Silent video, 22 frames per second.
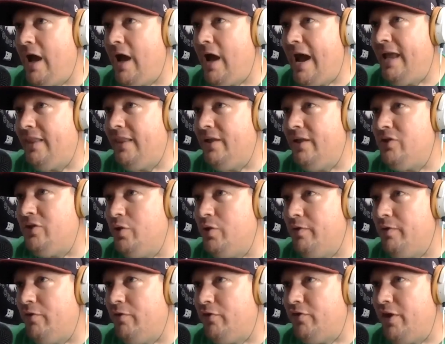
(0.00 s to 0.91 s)
Island
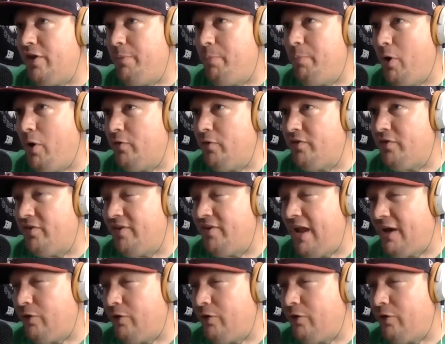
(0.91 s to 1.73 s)
University Post. Is that